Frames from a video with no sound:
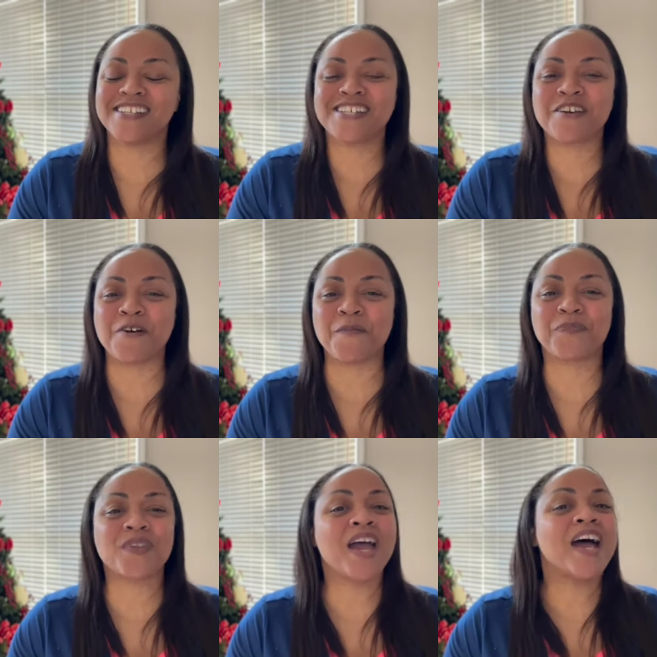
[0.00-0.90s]
So,
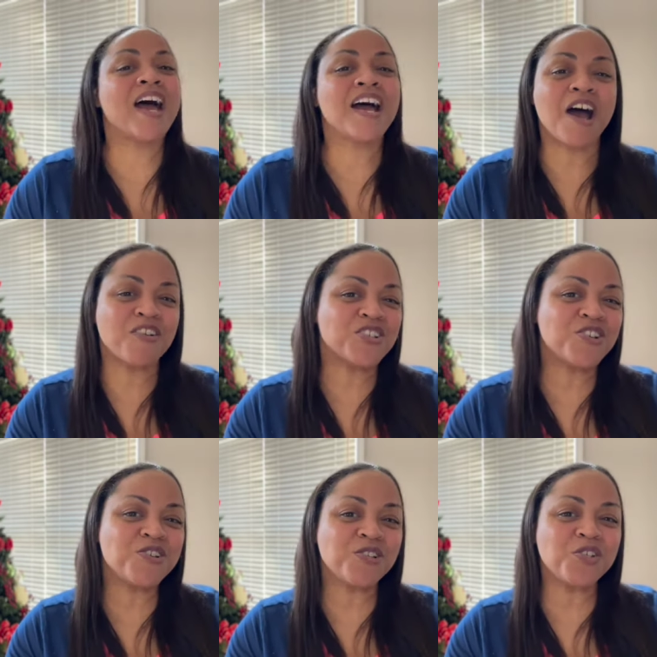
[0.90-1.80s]
I'll show
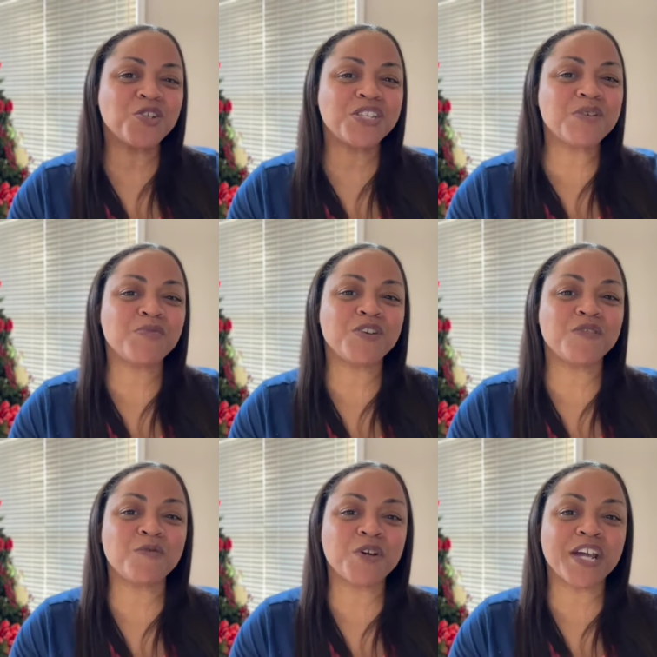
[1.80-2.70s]
you a little snippet of
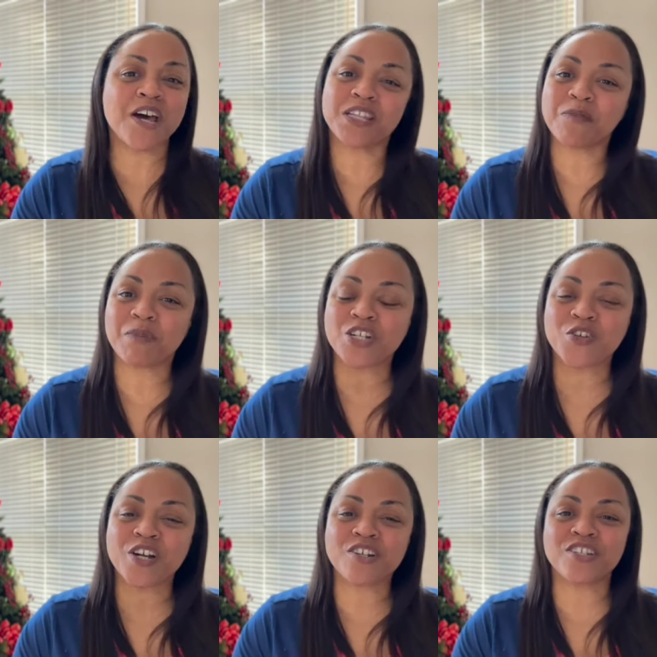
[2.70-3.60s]
the workout that my
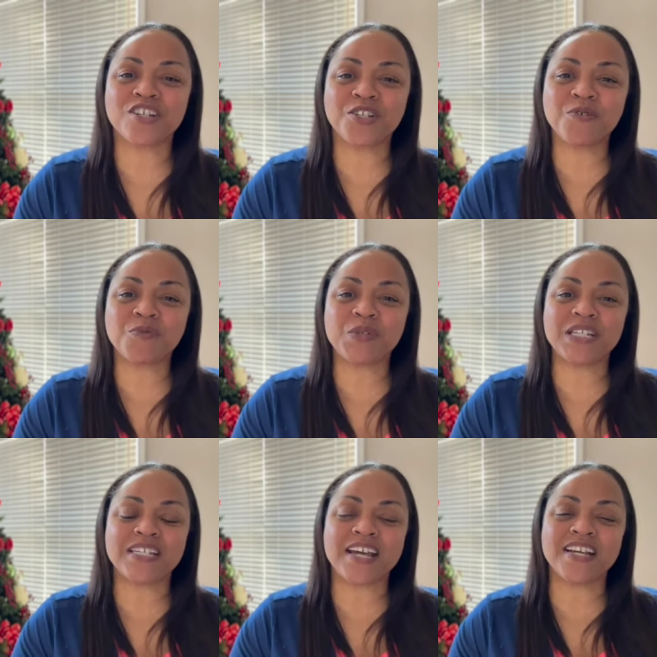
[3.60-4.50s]
trainer is gonna do with me today,